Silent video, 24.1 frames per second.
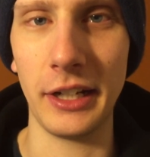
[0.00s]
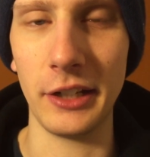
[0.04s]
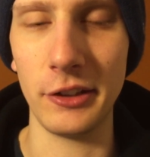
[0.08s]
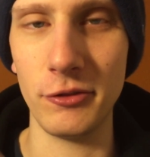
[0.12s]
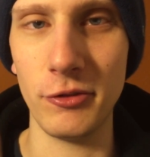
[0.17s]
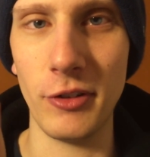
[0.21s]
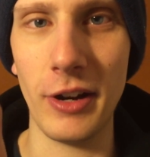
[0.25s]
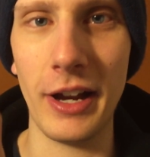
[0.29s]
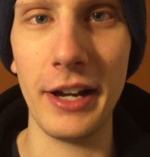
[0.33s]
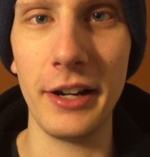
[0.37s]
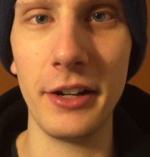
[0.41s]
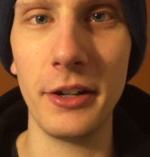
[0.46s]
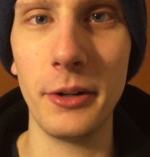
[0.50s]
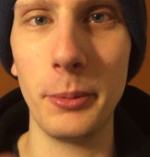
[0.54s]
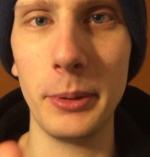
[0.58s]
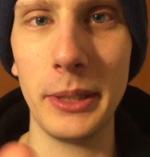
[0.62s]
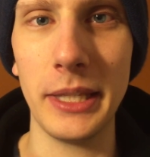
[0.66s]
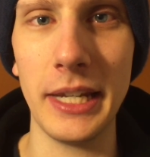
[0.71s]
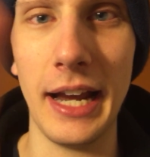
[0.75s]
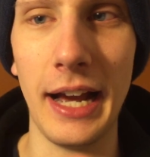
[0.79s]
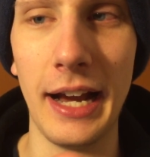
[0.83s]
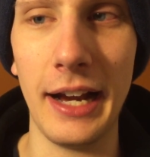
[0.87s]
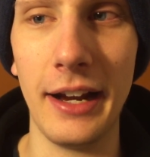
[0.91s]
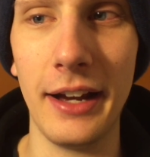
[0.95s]
like a triangle with
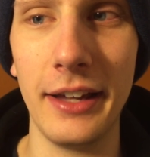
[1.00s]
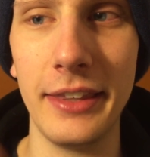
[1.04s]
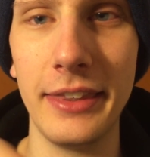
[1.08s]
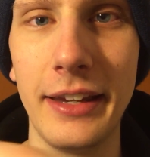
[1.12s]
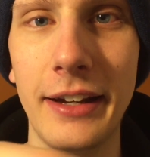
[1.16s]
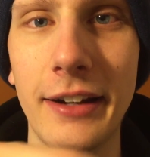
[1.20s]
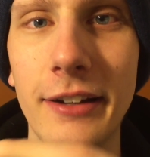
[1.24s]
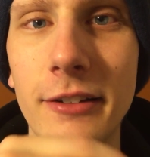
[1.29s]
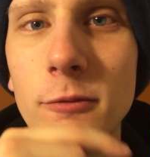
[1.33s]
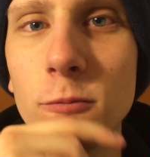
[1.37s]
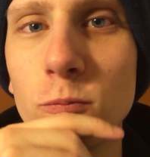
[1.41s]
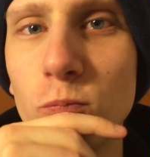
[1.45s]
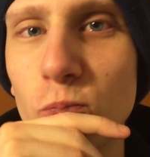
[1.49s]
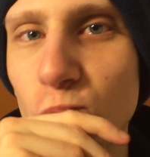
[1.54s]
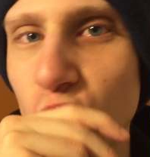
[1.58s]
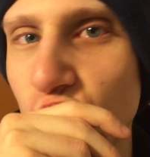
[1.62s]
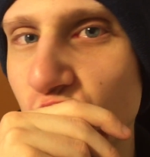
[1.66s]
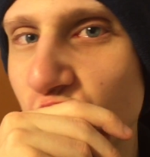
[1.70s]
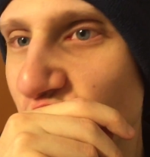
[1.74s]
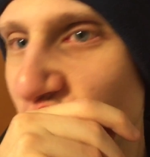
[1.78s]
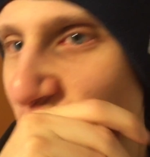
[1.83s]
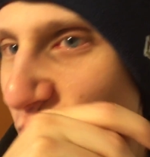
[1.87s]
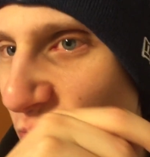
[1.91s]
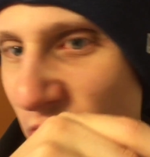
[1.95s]
an eye on there.
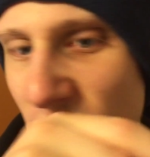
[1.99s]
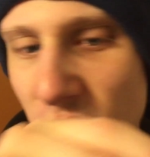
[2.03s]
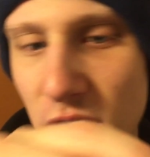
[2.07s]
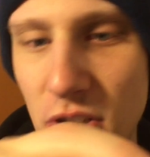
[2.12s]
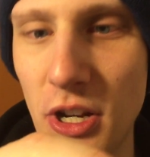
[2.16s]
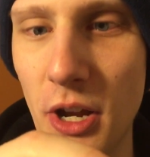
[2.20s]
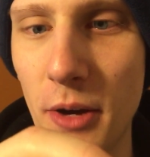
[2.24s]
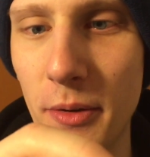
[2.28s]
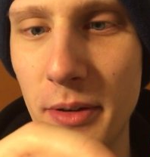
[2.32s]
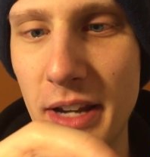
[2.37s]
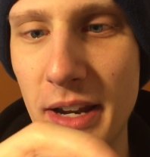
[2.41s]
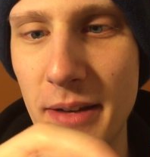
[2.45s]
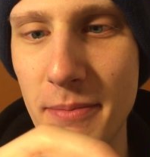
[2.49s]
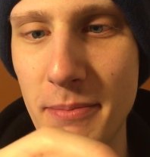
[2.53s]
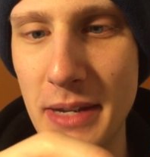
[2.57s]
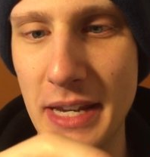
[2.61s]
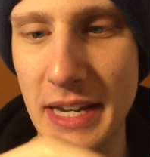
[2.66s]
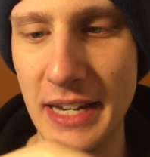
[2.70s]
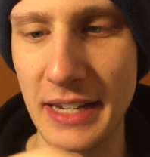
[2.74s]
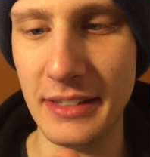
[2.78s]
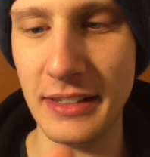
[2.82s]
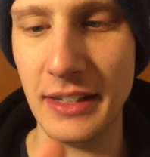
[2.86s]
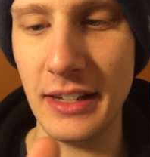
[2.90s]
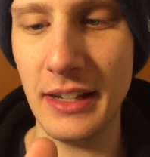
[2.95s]
You know what I
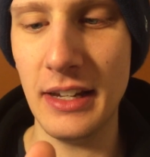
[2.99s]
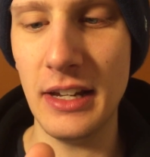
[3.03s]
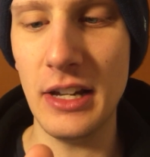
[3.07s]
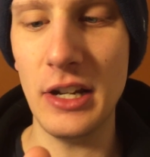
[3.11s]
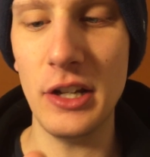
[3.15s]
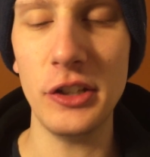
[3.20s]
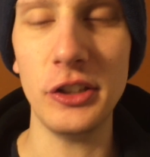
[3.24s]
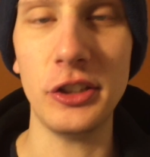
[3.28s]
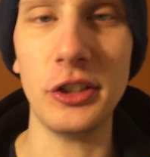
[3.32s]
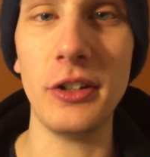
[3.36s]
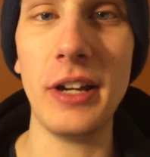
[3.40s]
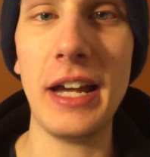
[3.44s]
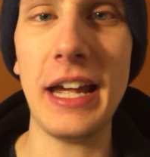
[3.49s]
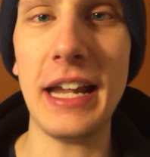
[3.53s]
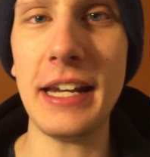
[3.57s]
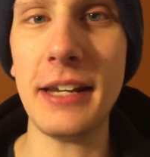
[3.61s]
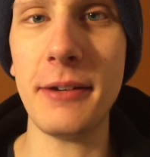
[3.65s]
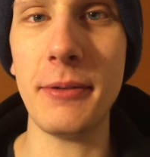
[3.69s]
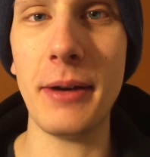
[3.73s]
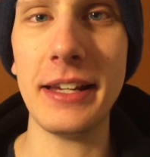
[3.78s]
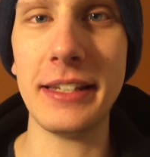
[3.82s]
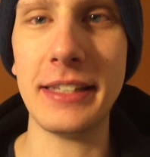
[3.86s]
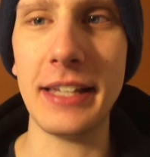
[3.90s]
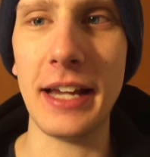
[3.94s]
mean. So
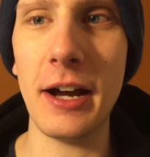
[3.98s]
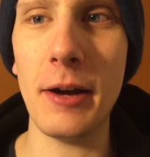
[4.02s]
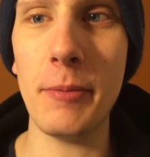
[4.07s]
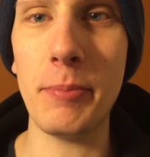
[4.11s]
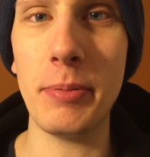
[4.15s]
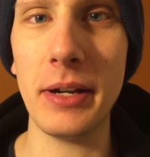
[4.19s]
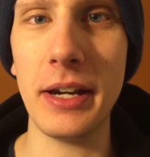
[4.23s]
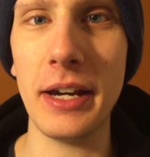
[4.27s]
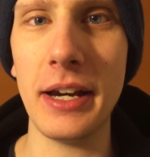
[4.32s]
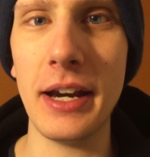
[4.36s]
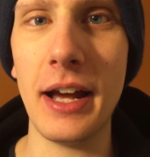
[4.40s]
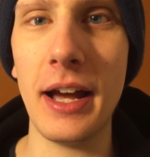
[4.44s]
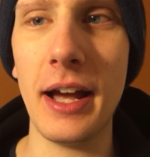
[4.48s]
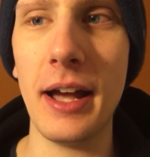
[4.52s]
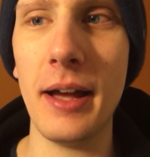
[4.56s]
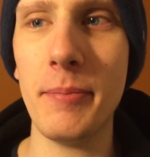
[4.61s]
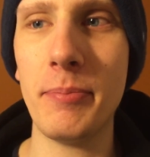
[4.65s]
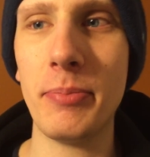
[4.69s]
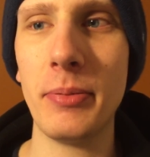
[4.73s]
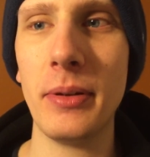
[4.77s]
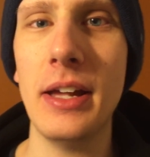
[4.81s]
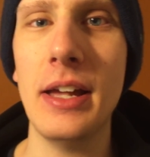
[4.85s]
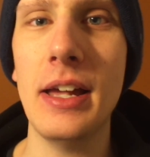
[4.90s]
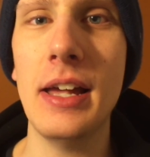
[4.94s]
anyways, they open it
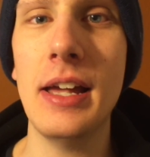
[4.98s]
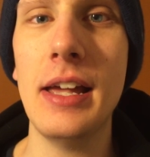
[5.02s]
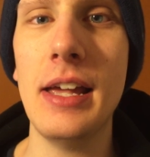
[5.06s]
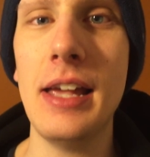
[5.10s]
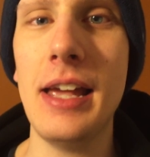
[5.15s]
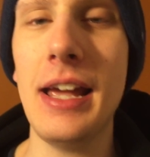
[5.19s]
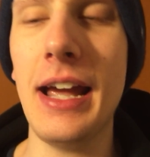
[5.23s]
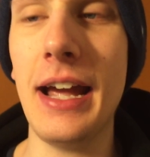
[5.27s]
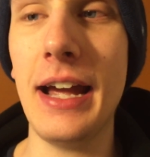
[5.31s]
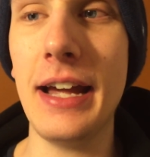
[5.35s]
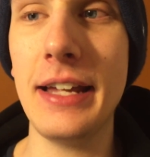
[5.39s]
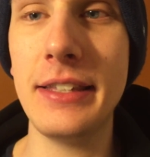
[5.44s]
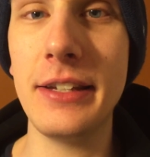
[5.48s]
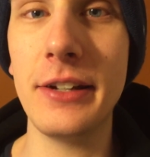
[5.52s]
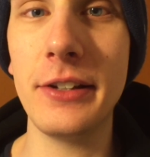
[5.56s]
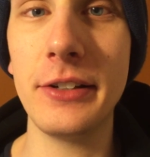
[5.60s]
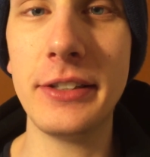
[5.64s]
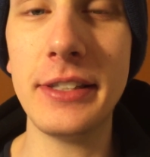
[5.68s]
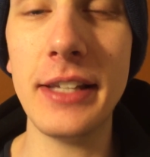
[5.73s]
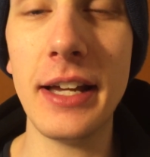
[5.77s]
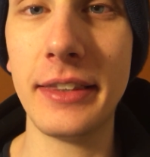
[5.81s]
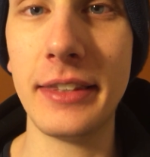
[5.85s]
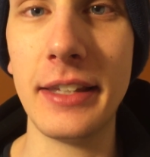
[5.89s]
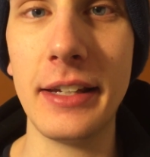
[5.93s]
up and
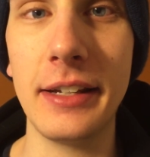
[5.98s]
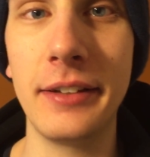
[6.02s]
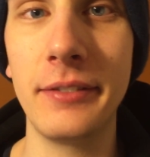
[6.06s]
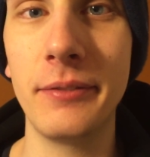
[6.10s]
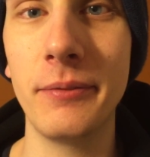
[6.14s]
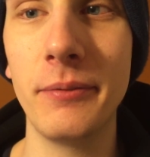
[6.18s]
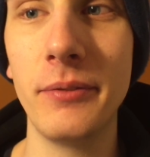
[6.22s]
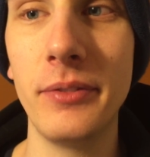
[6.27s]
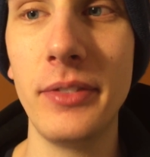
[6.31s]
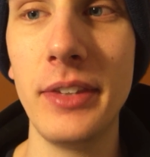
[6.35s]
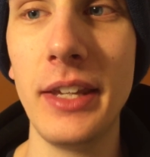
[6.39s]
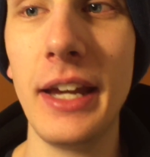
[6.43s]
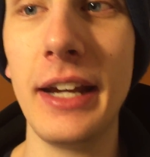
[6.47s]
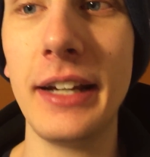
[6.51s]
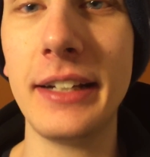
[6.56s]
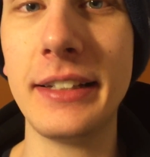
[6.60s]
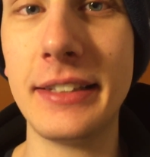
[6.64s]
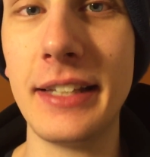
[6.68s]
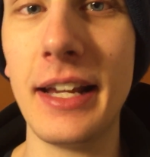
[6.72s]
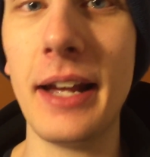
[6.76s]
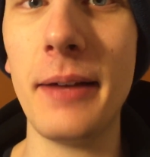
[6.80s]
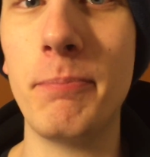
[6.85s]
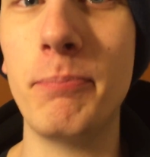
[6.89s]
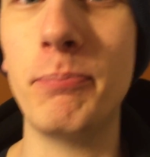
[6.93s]
there's nothing.
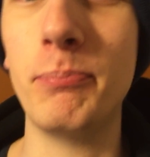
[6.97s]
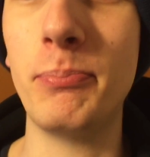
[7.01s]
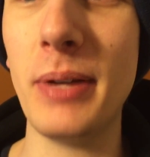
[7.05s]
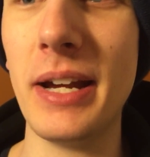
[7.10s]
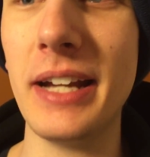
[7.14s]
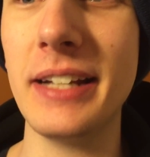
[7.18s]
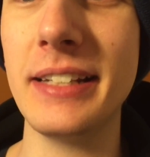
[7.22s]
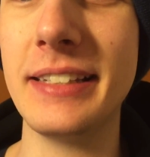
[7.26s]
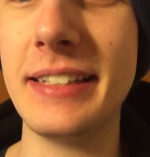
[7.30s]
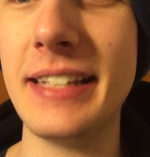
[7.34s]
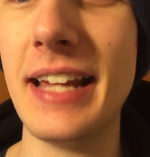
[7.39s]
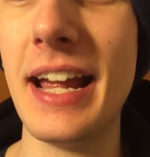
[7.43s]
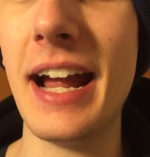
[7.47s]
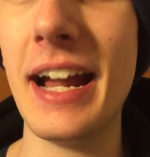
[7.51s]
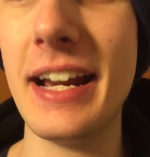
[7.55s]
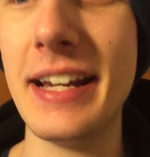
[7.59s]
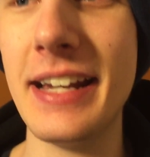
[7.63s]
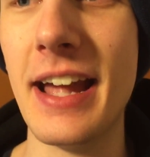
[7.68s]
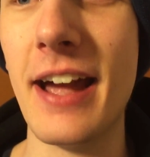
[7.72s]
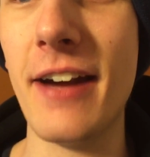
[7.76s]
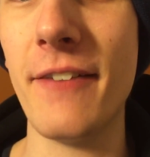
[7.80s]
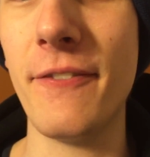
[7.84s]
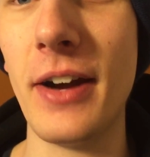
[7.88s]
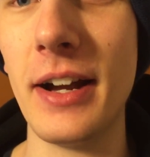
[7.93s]
Except Ben's dad
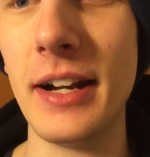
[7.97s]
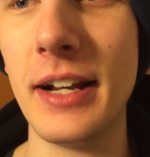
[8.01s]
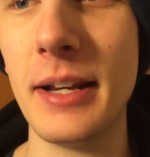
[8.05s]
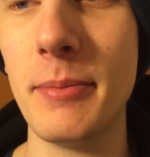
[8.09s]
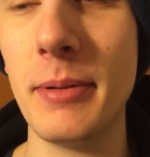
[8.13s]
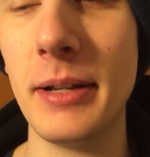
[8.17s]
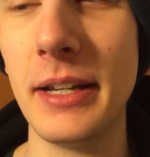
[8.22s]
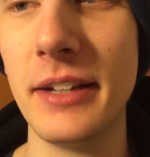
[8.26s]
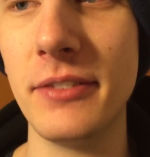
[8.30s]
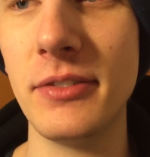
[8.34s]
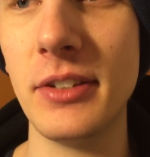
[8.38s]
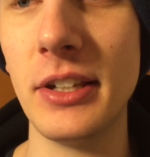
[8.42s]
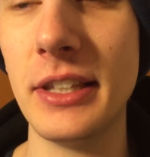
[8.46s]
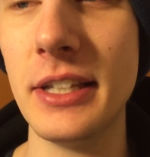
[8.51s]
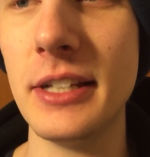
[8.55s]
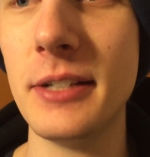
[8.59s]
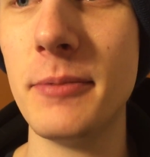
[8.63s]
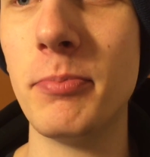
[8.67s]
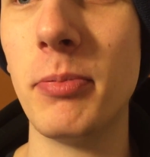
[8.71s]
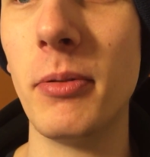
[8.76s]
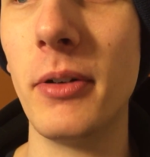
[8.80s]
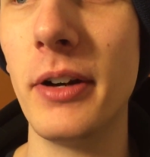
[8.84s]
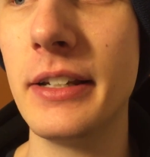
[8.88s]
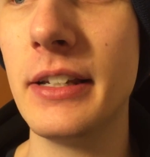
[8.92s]
now finally believes at this
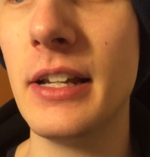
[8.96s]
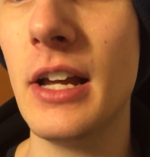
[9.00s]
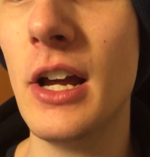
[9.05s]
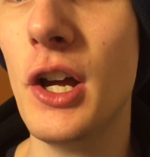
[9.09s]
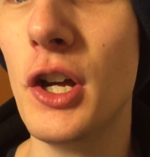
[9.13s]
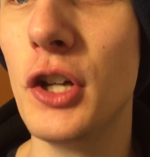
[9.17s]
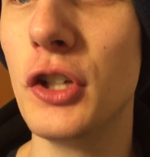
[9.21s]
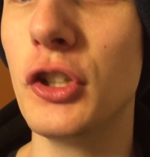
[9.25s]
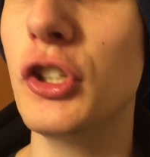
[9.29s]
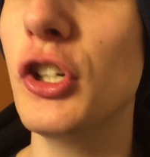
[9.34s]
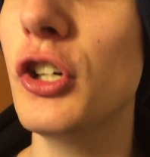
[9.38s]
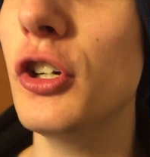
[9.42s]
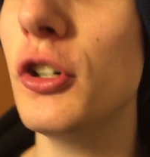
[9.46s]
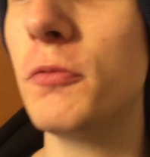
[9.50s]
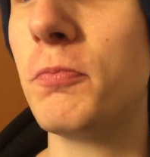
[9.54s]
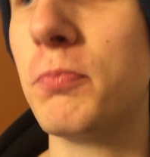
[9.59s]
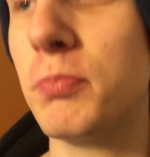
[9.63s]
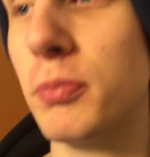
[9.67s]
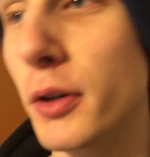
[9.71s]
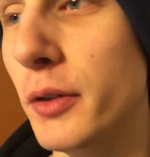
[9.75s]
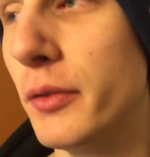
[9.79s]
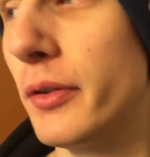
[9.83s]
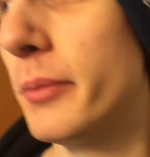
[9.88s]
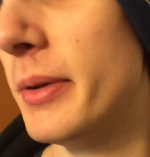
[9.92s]
point, you've
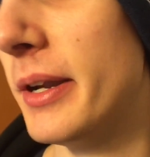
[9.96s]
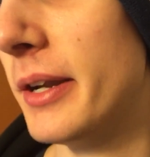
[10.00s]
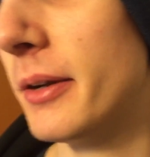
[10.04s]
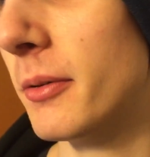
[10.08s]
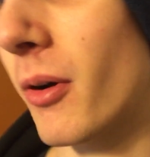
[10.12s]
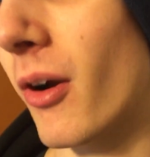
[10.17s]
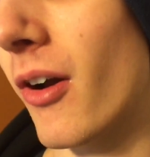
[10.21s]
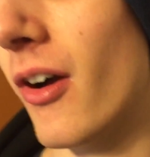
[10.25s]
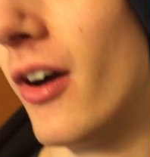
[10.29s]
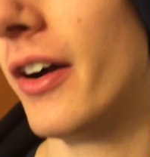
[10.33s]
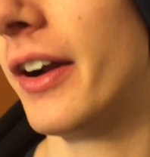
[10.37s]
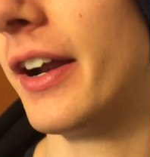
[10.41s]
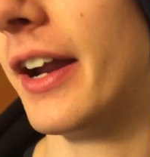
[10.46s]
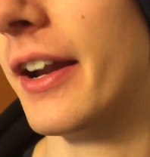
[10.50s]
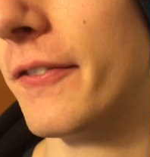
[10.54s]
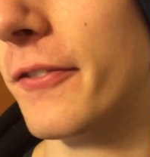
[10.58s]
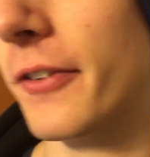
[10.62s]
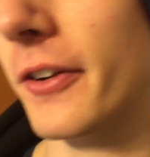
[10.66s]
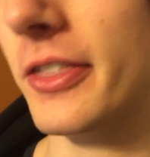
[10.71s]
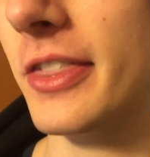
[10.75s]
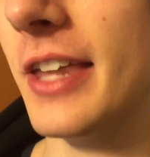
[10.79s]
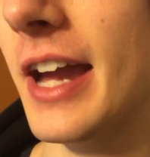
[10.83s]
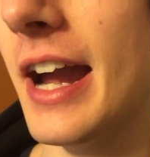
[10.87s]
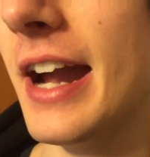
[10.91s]
proven me wrong. And for